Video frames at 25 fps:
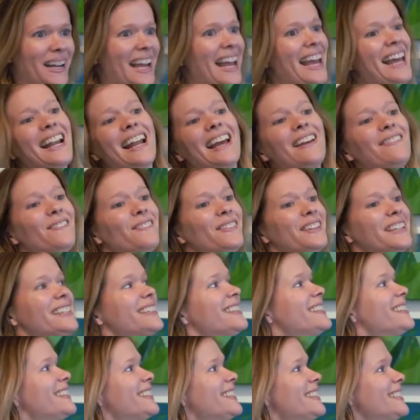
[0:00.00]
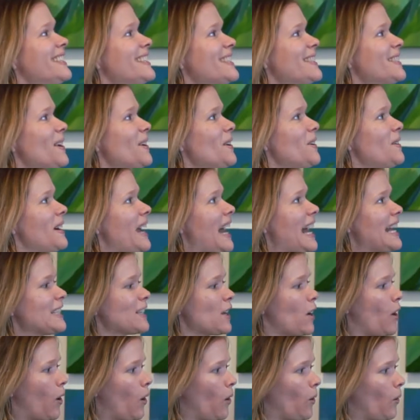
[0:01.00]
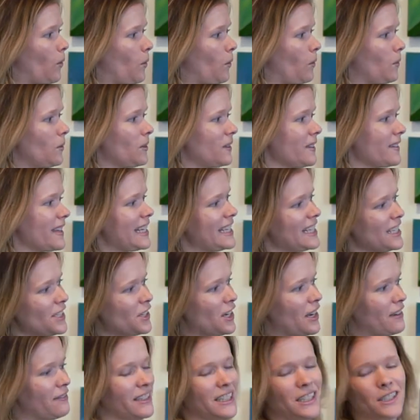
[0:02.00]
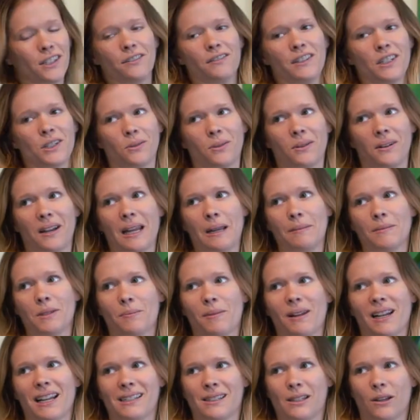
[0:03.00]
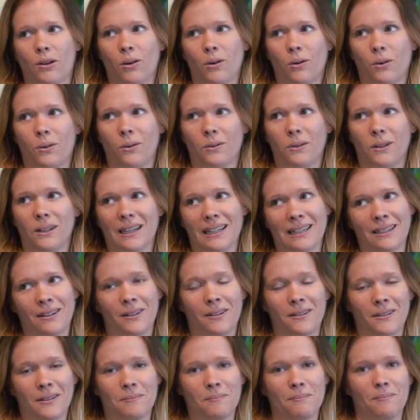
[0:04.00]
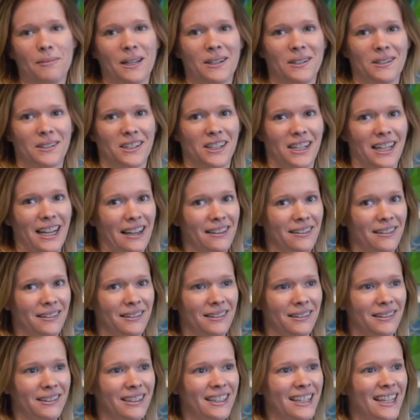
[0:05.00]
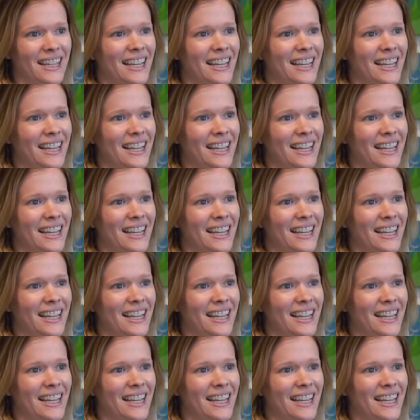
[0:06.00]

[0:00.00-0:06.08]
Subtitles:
and I feel, so as a whole, they each have individual names, but as a whole, I call them Better Together.